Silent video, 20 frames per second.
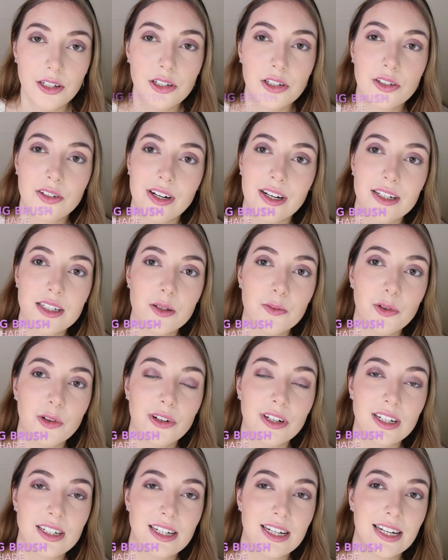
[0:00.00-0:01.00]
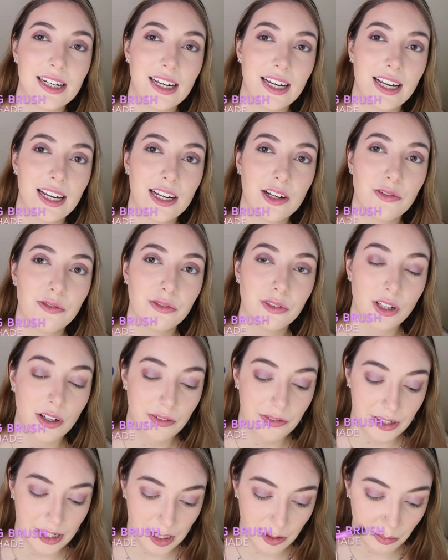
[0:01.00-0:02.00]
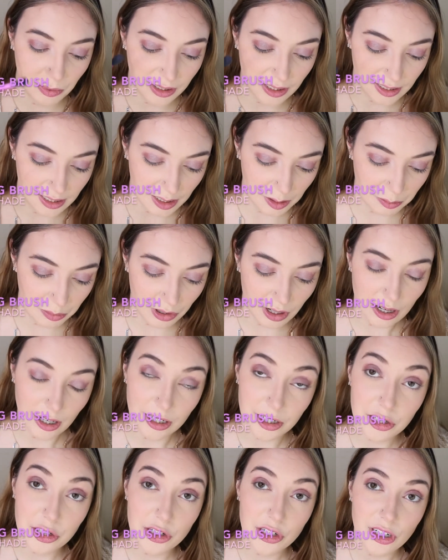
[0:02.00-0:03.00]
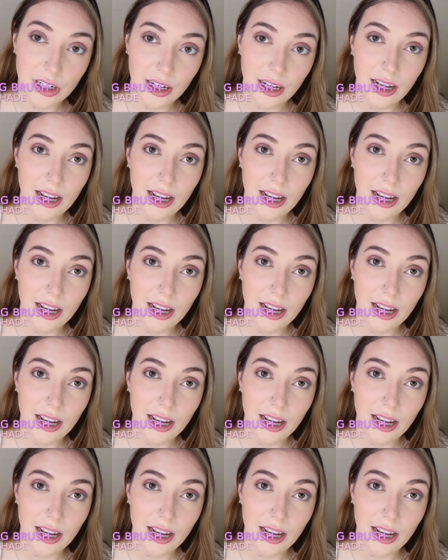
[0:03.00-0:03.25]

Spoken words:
So next I'm going to take a fluffy blending brush